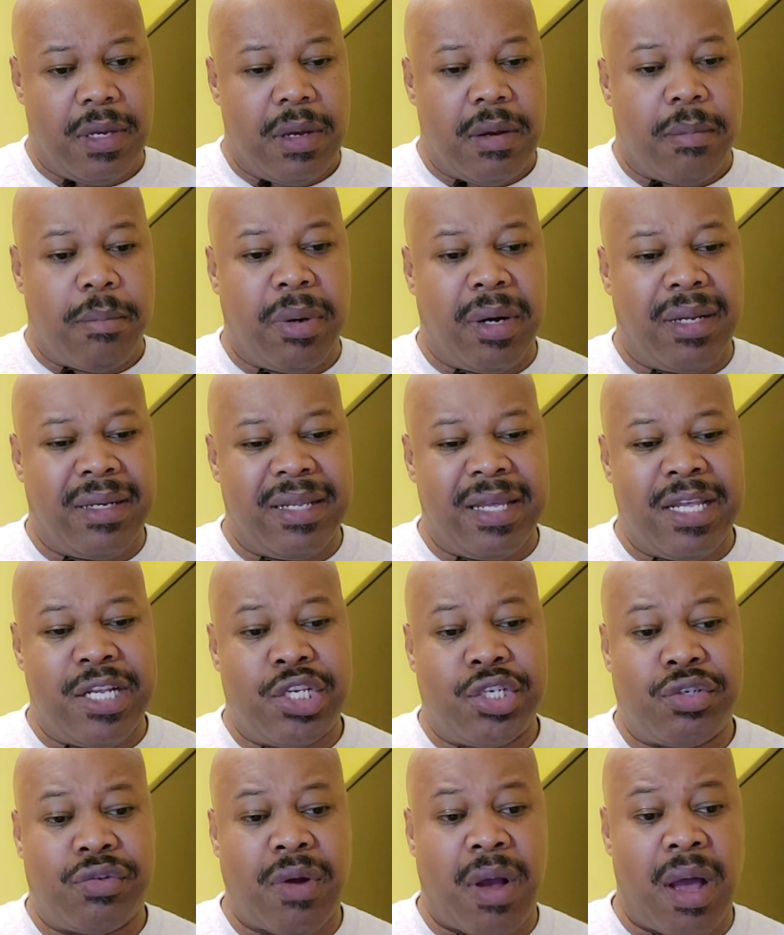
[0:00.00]
but a
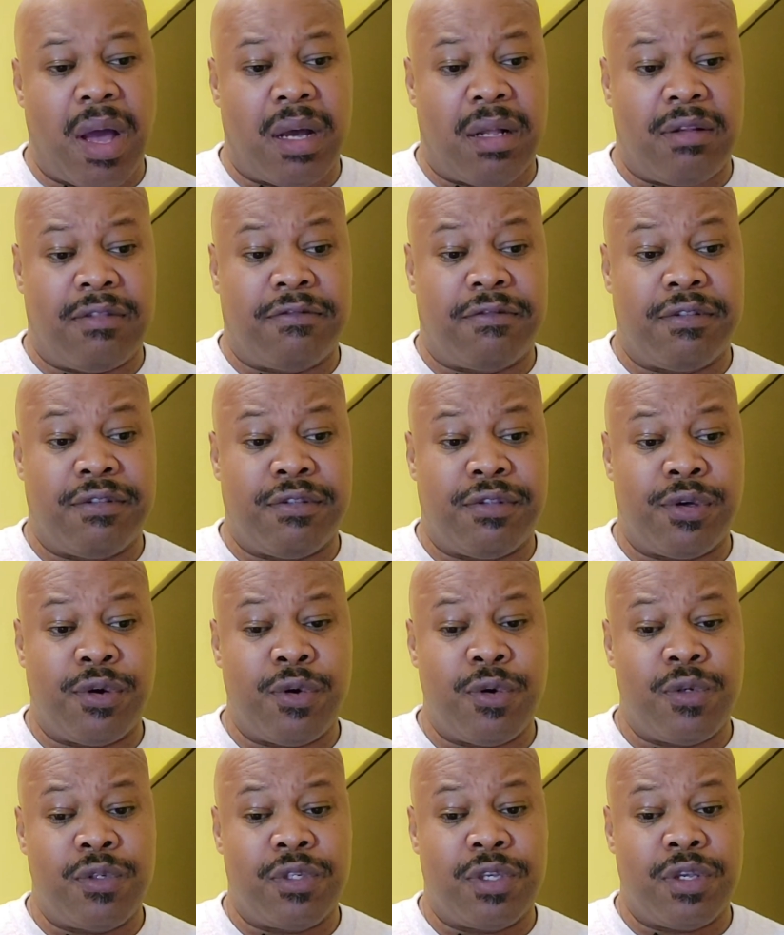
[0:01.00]
trial for
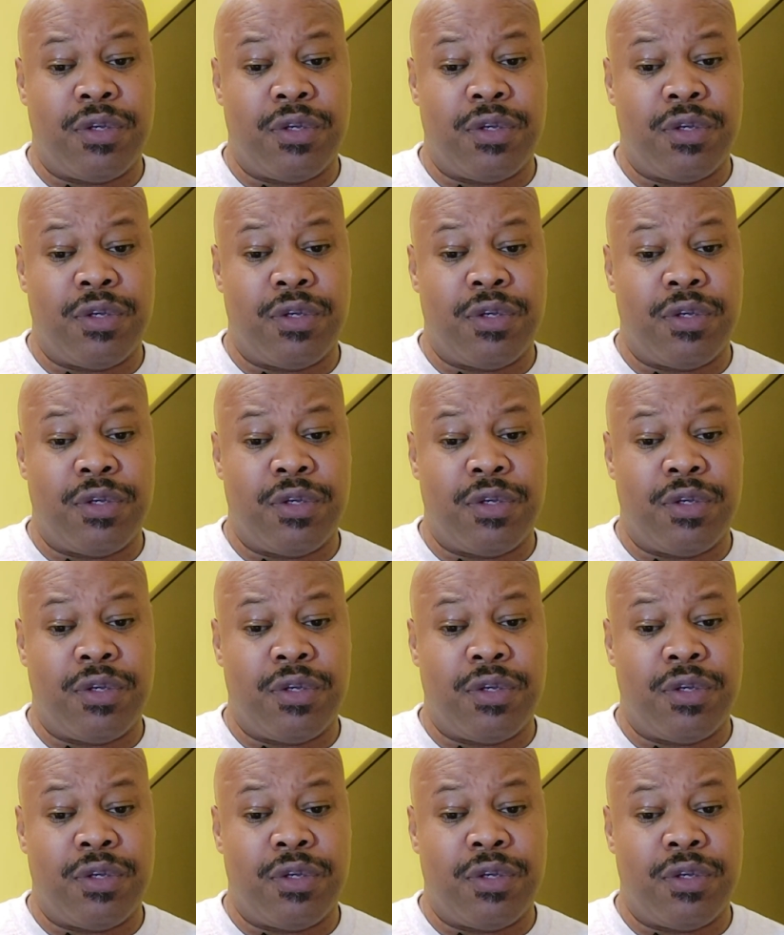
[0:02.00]
those